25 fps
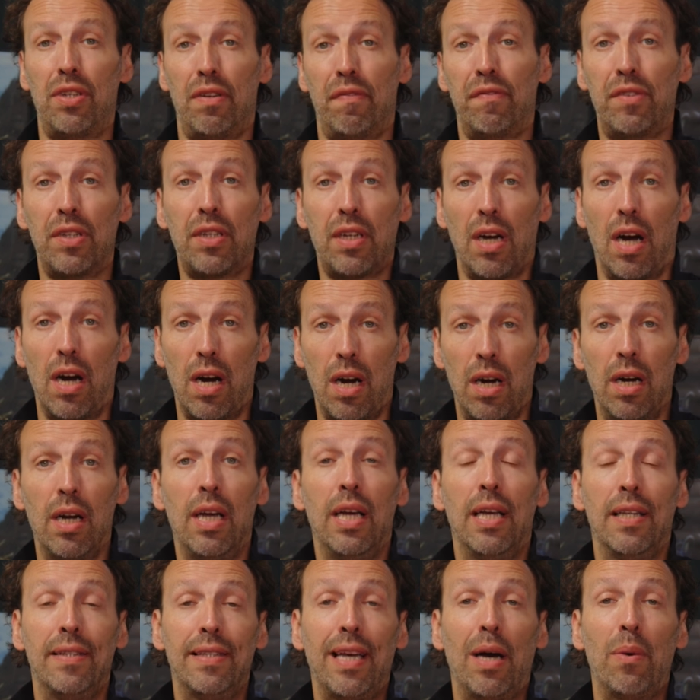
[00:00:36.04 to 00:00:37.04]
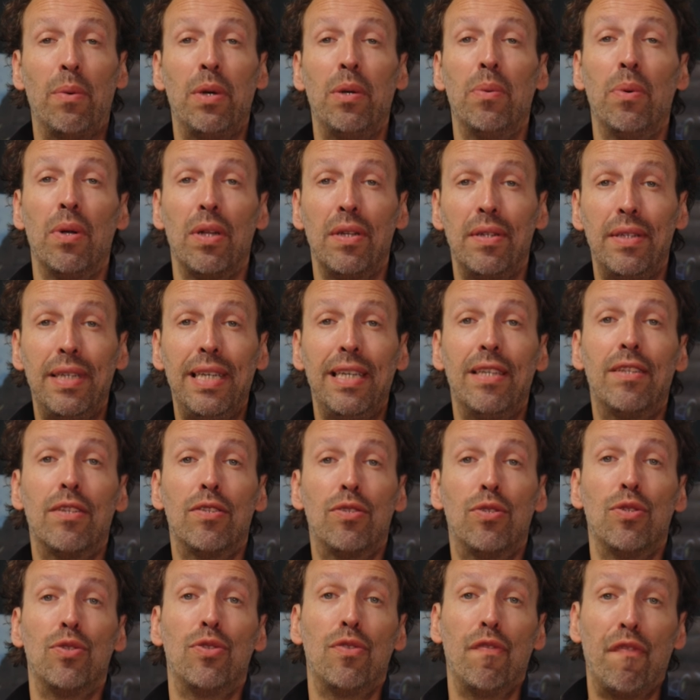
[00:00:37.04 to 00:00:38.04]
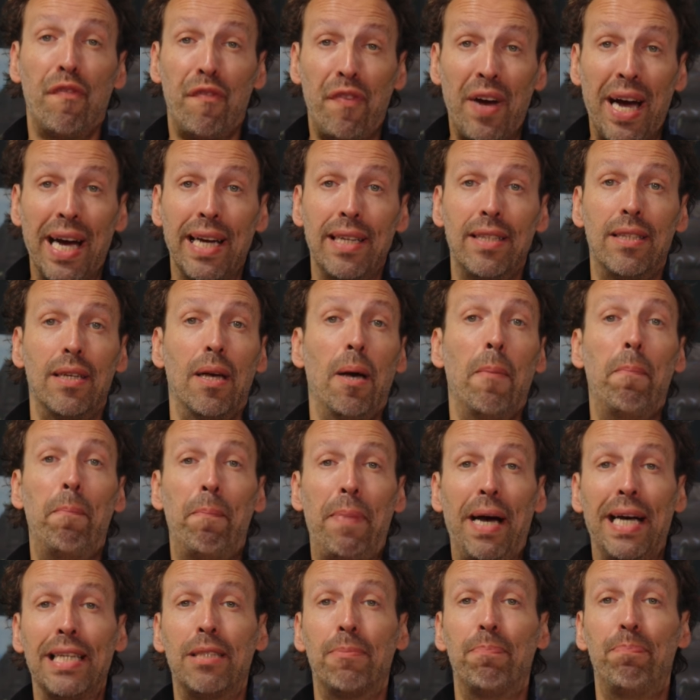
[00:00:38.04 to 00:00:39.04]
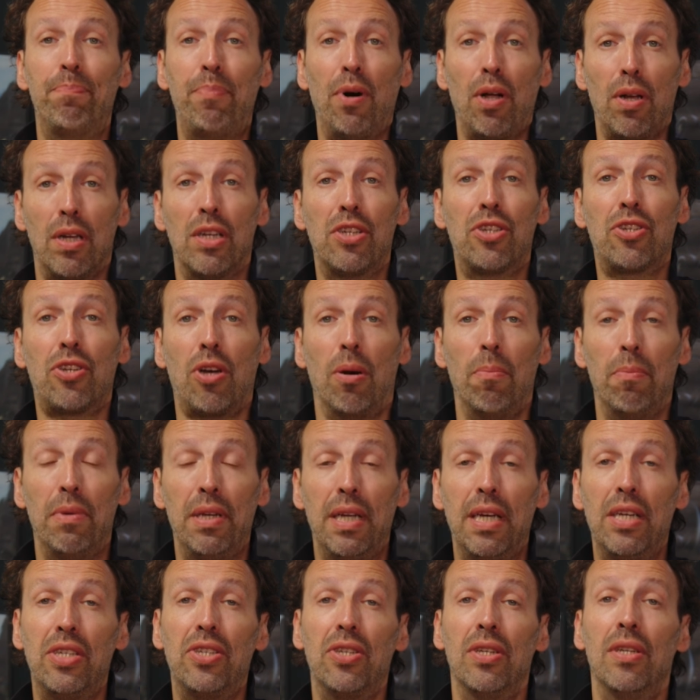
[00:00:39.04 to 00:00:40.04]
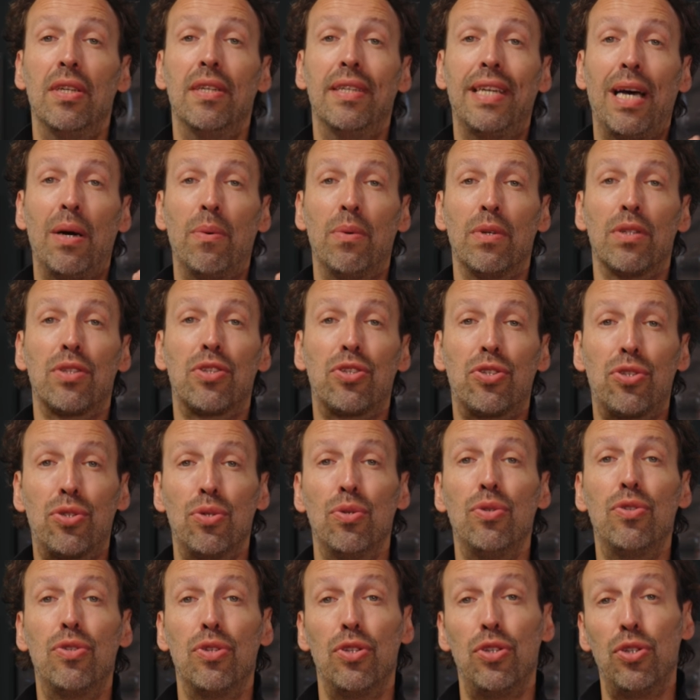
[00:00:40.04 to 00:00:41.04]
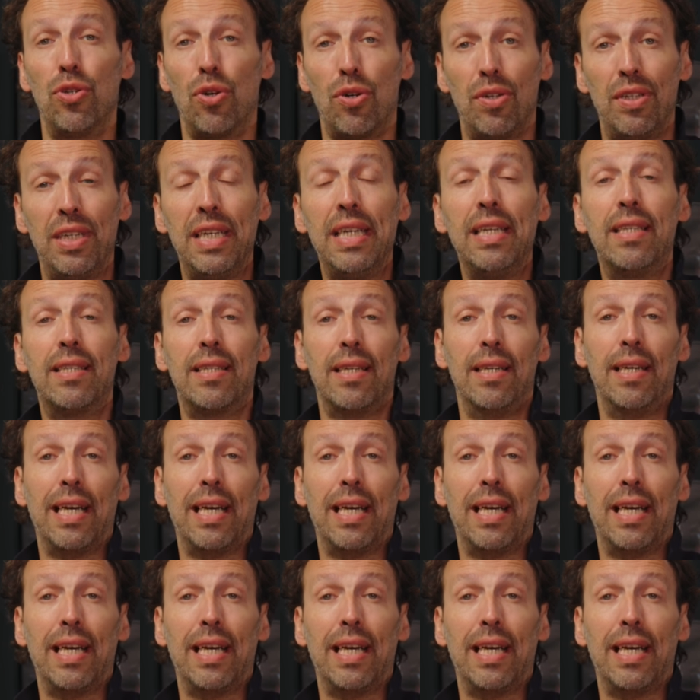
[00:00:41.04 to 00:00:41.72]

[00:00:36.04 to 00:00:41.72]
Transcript: of the car that we will need to find a pad polish combination that will suit your needs and